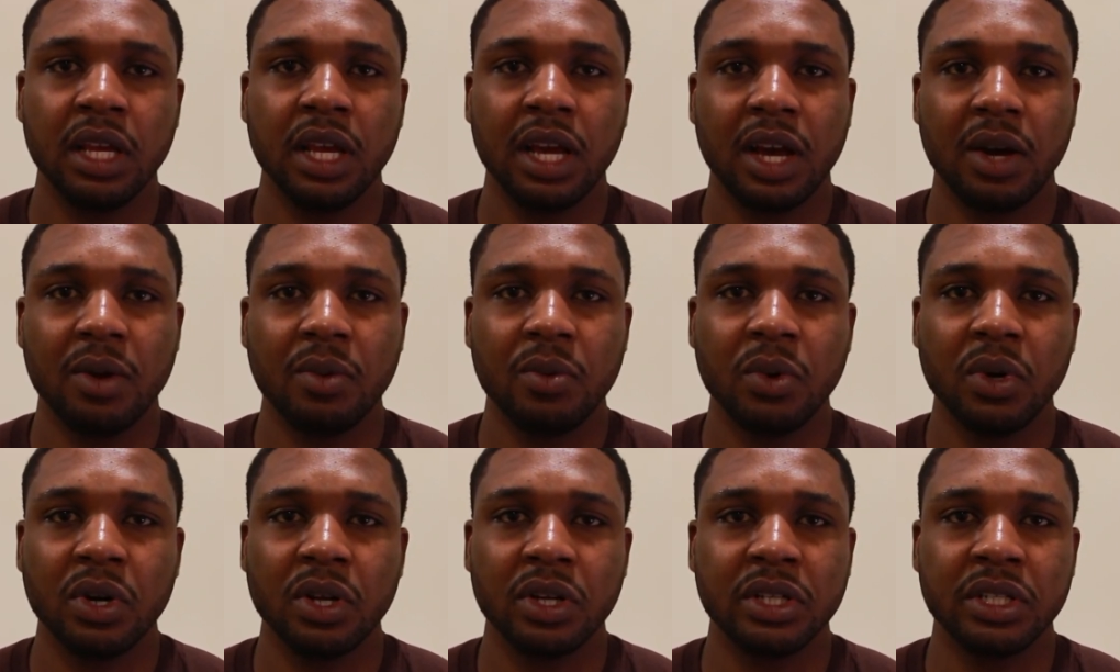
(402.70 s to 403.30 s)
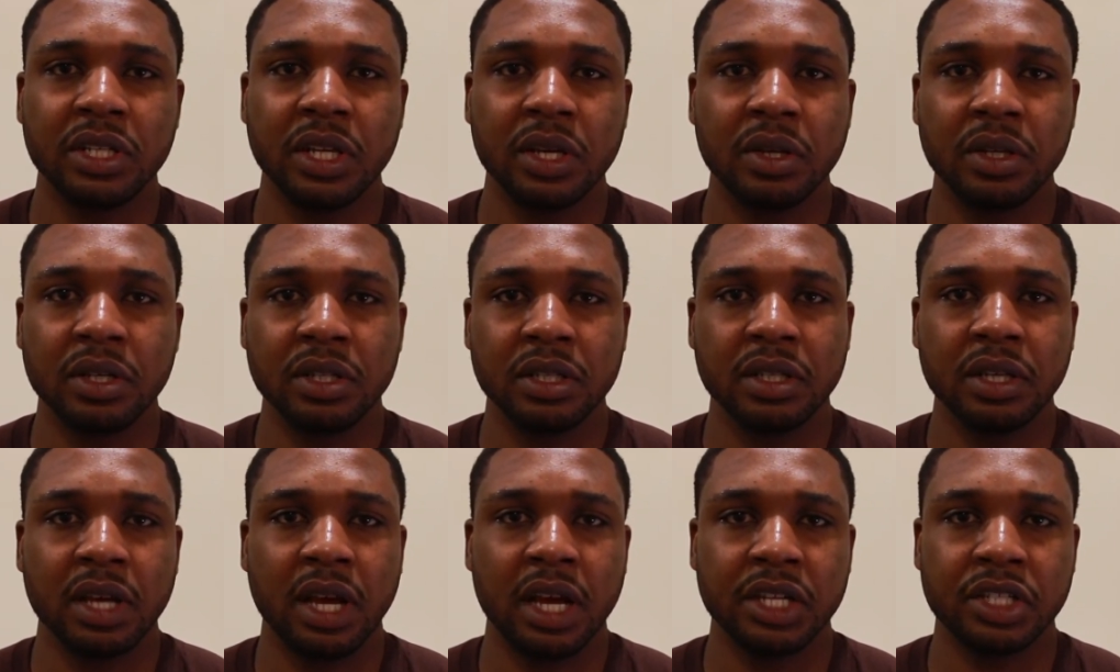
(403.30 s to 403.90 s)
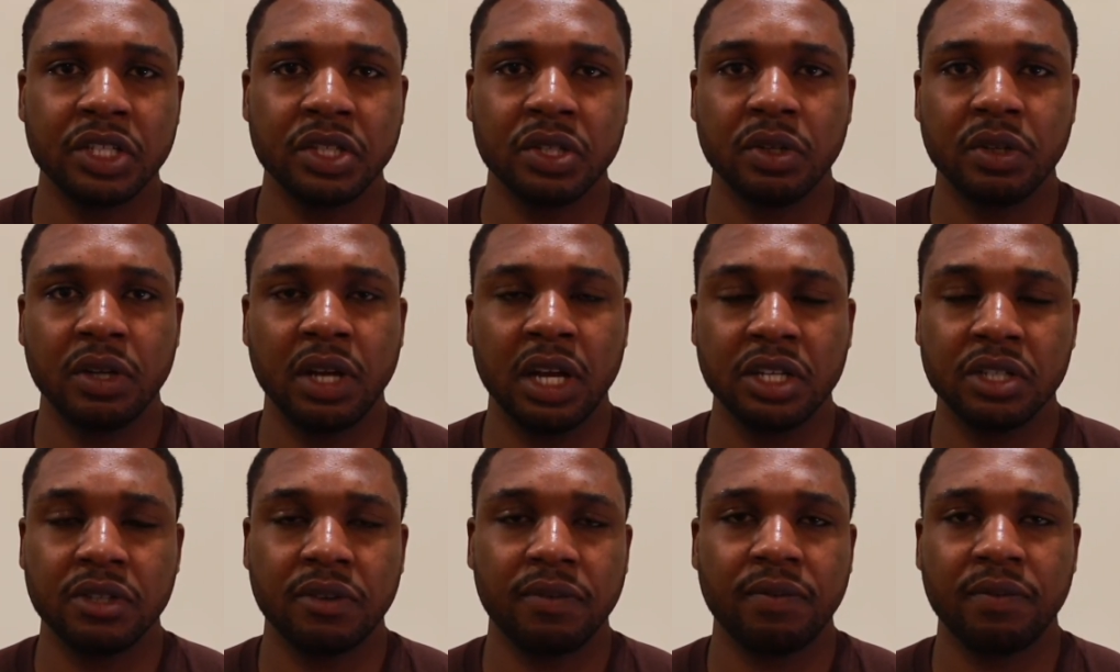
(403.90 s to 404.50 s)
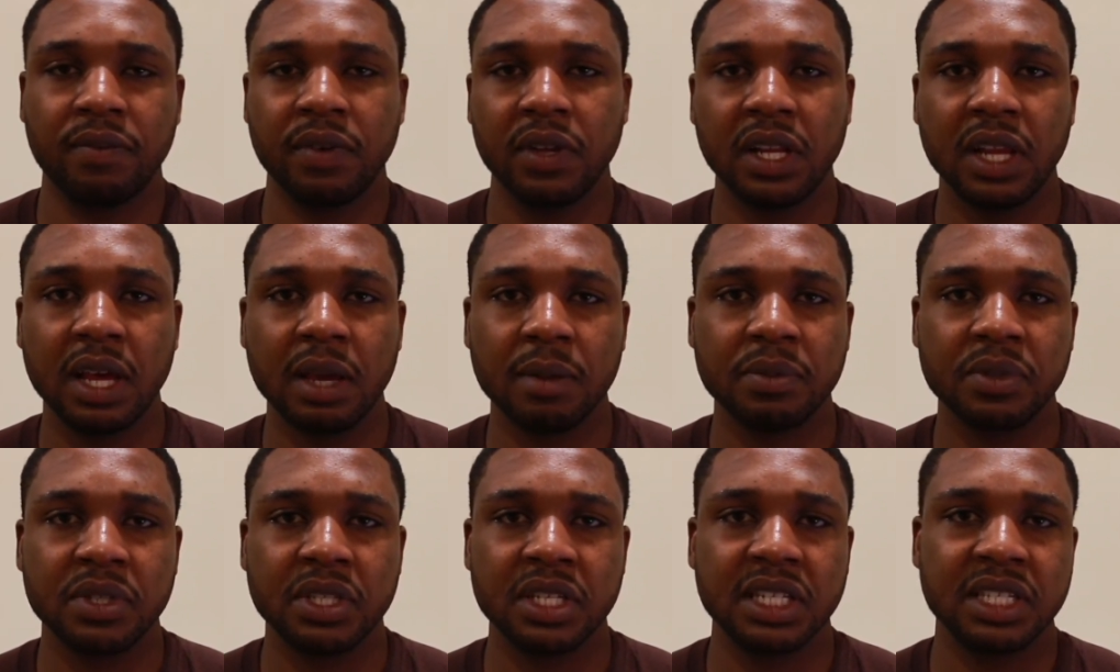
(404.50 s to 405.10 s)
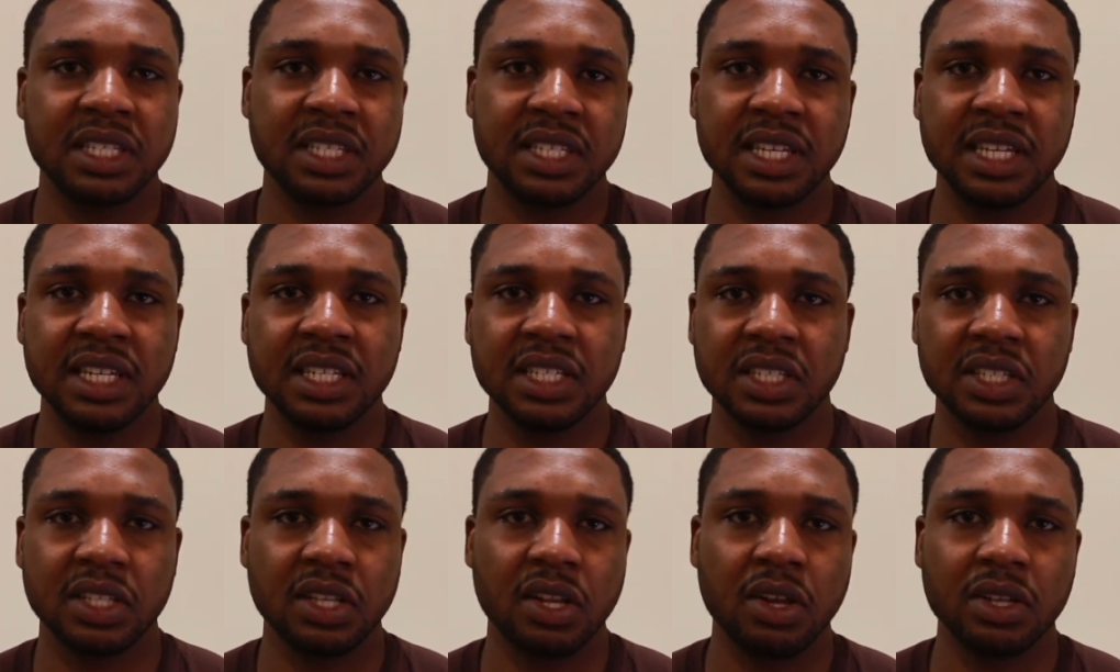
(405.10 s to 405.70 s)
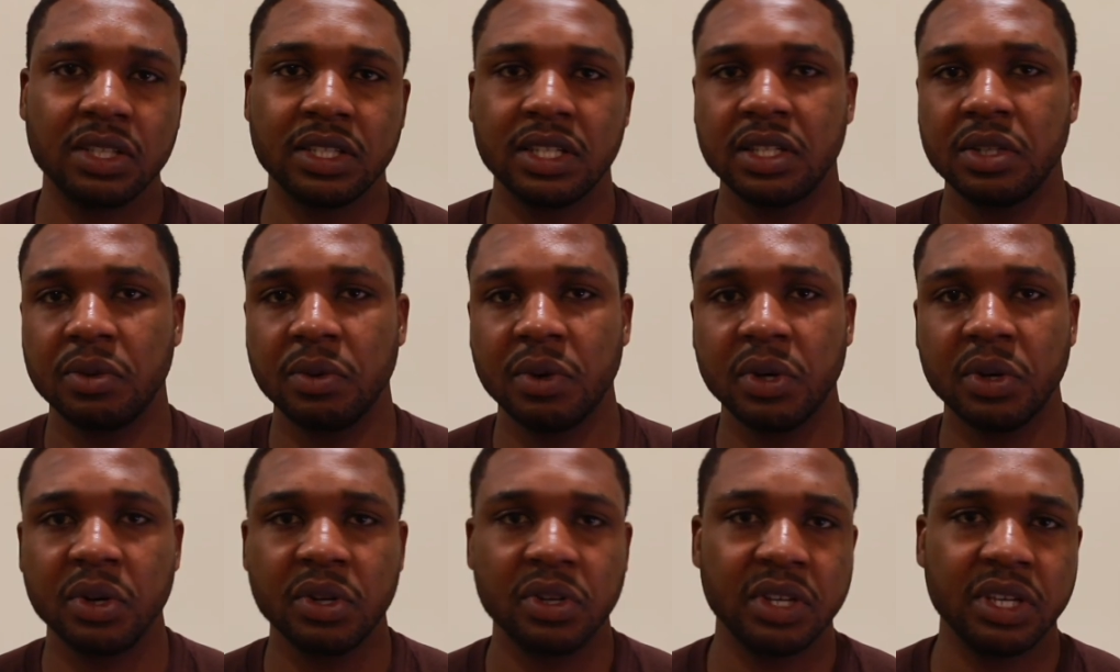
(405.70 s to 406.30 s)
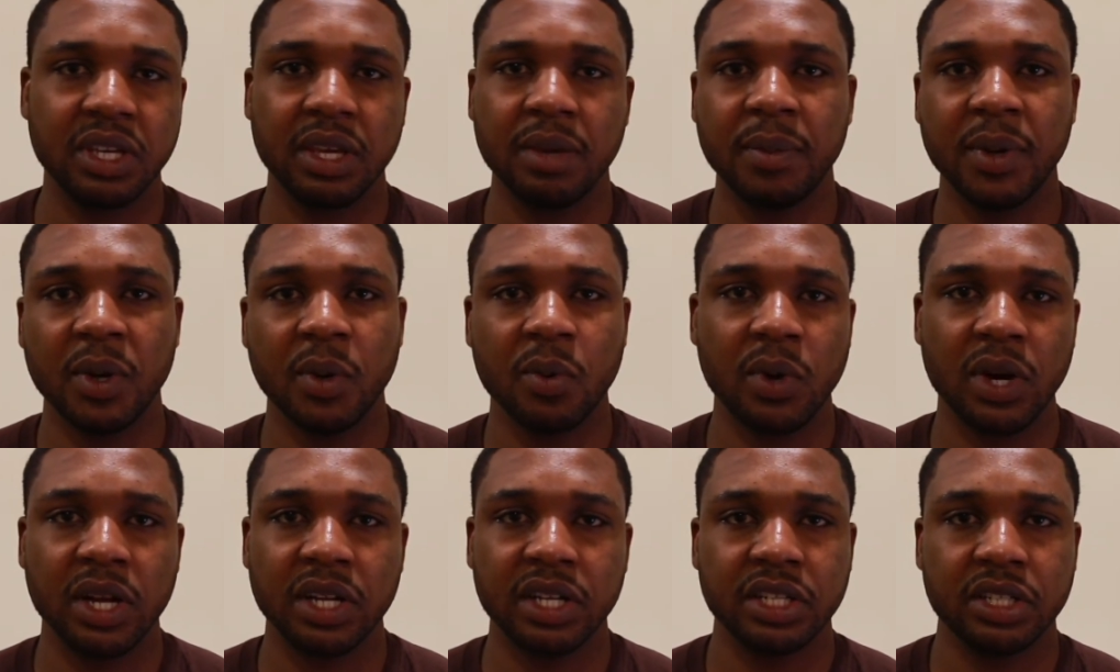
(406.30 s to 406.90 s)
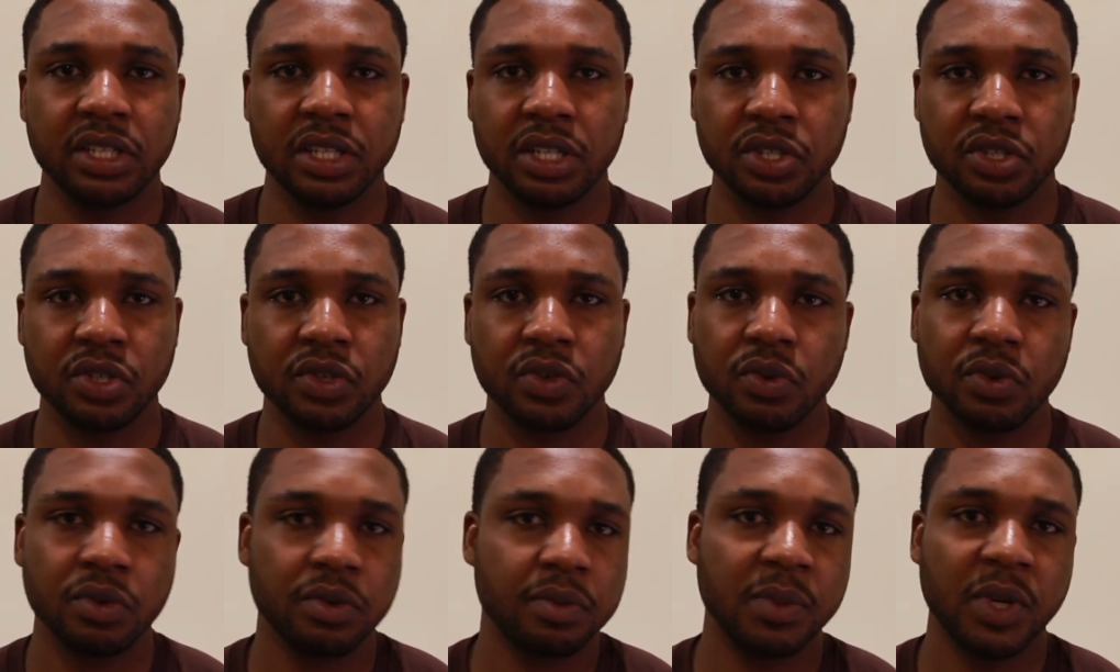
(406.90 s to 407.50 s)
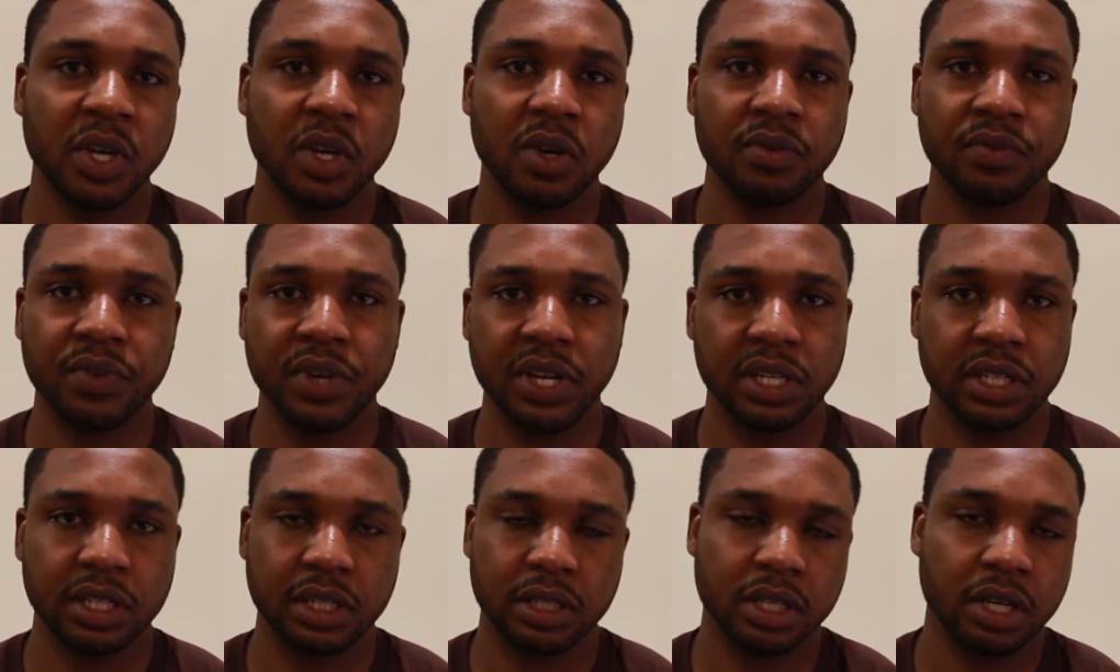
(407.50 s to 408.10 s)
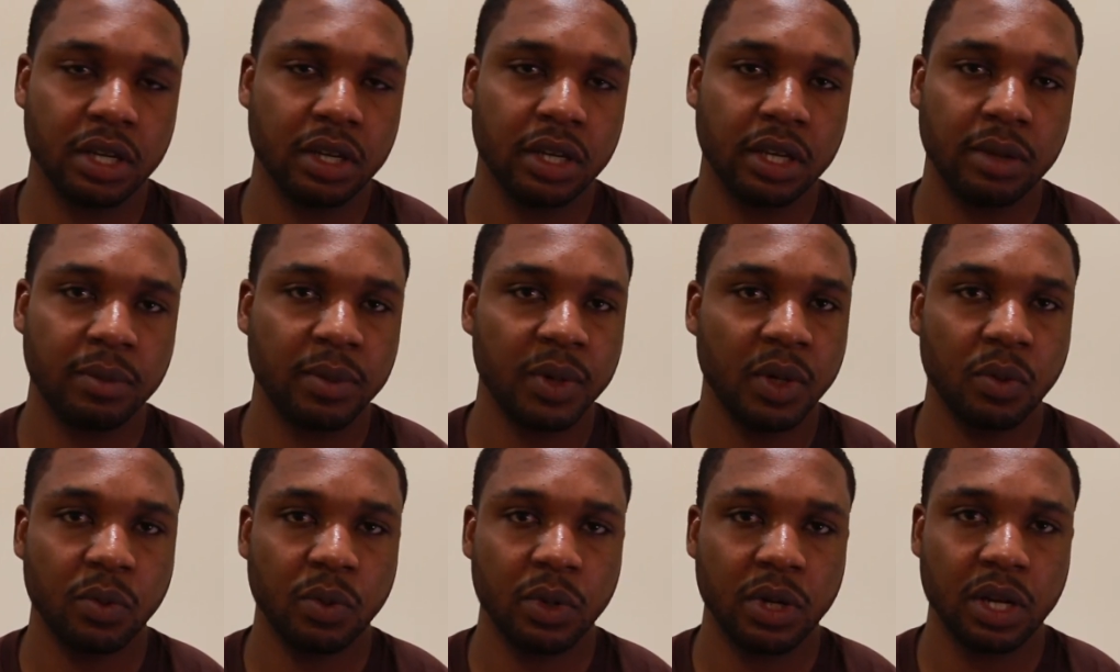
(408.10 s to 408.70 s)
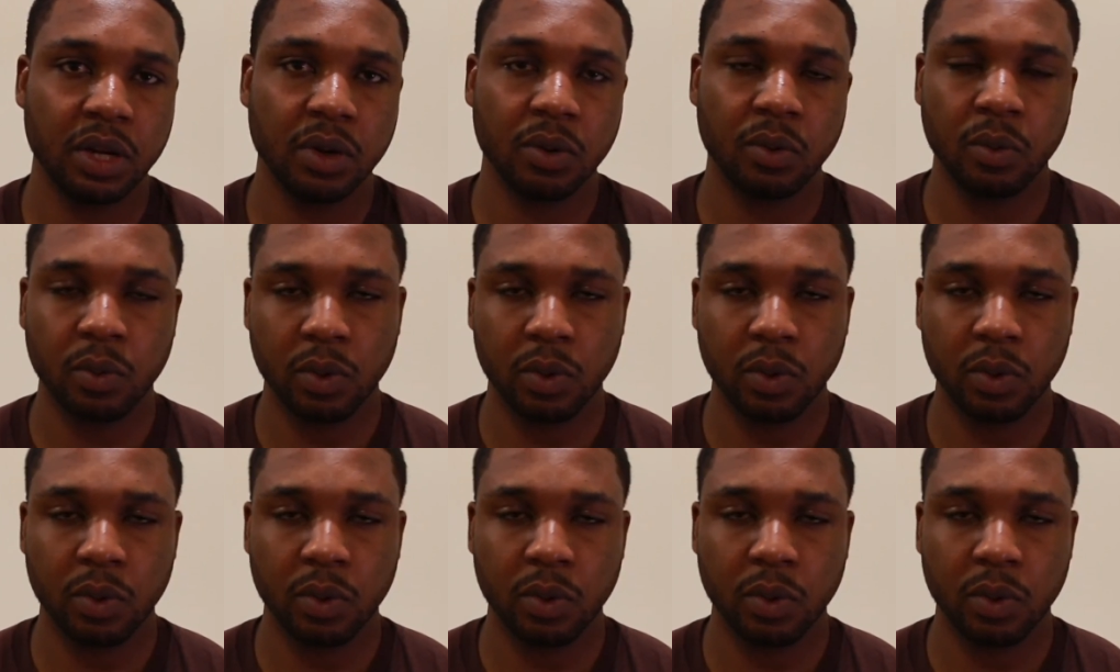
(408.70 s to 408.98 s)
I should fill up 16 slots and they were gonna give me one, and they screwed me over and did not give me one.